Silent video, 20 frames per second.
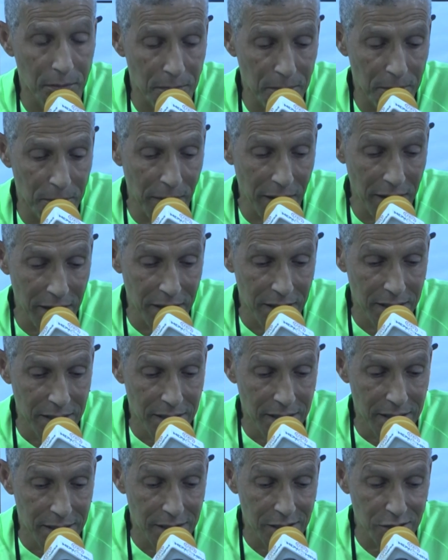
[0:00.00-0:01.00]
But
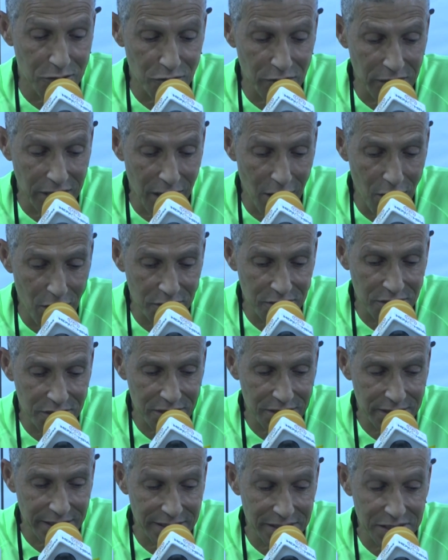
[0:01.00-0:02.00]
as
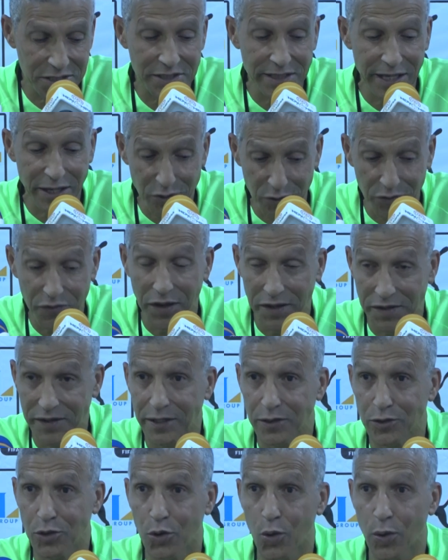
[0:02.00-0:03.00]
regards, instead of, I
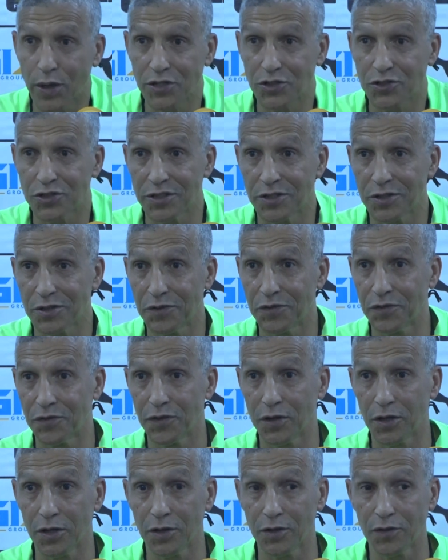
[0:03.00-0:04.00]
think, the question
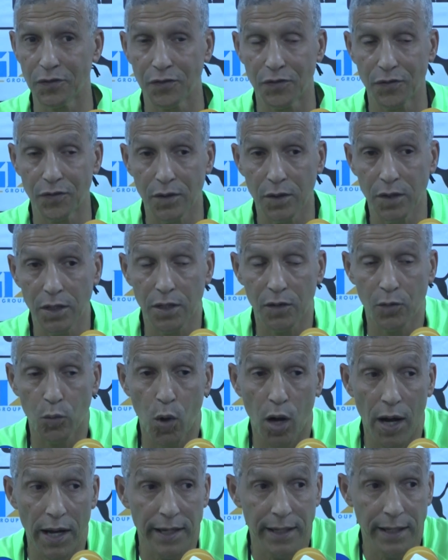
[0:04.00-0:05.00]
of
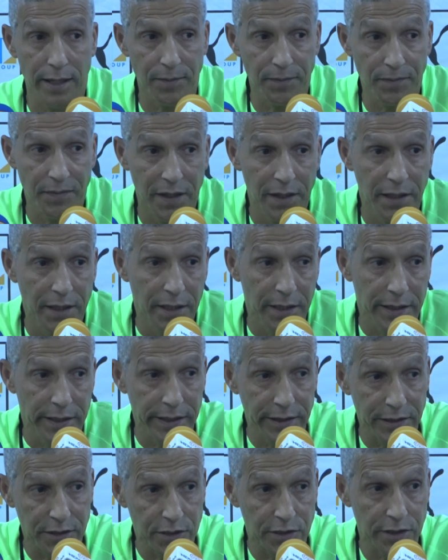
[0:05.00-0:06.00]
why him,
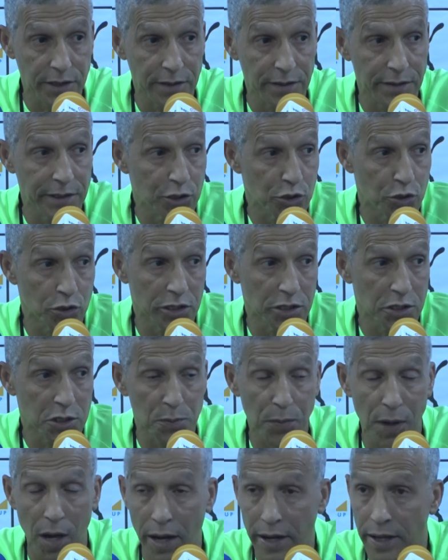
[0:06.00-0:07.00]
it's that this should
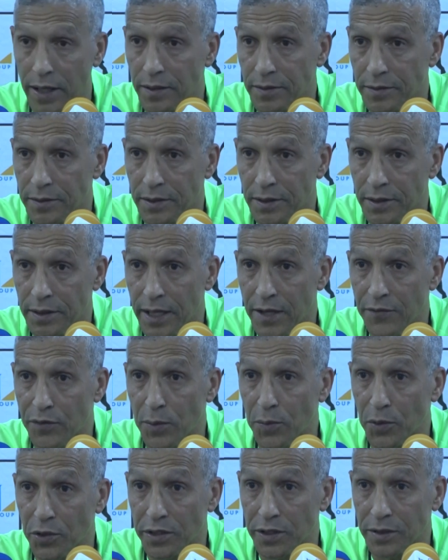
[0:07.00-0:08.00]
inspire
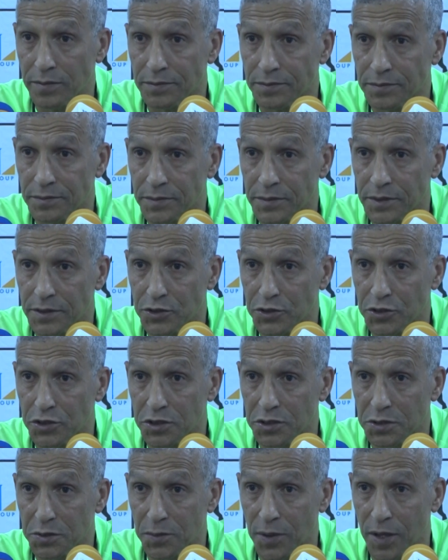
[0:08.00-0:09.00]
everybody. This should
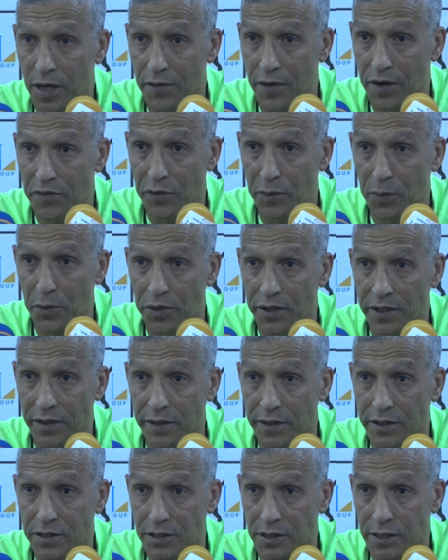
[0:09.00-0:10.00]
inspire everybody in
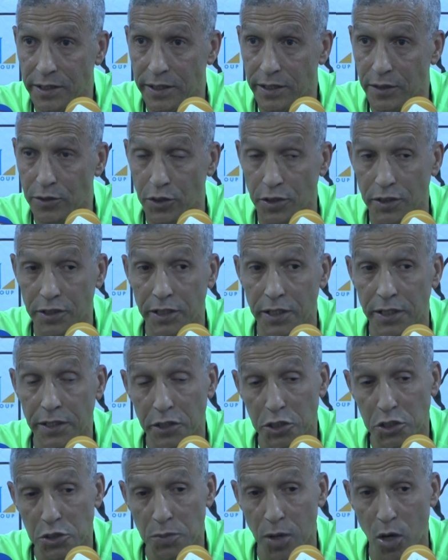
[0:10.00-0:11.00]
this league. That at
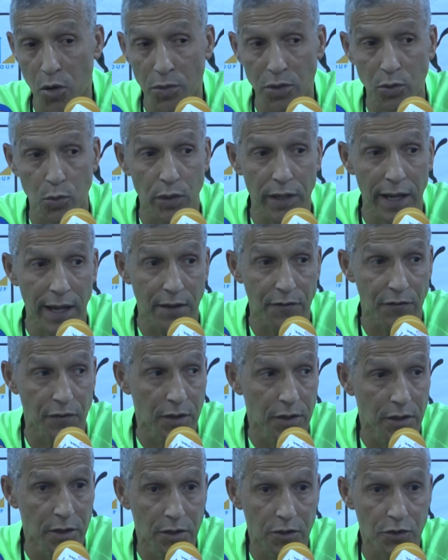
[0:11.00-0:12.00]
this moment we have
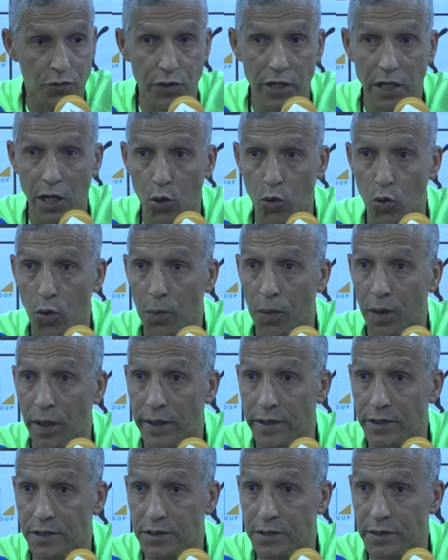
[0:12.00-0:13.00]
3 local
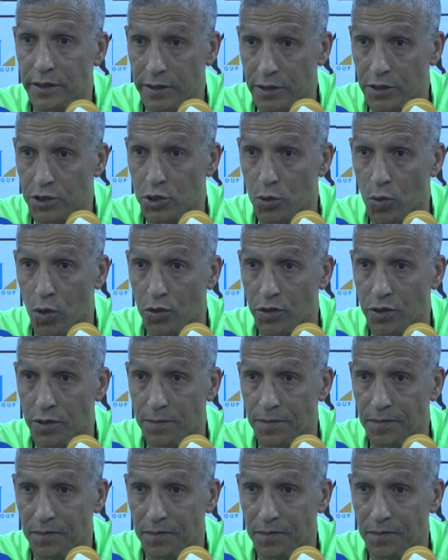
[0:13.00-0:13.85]
players in the squad.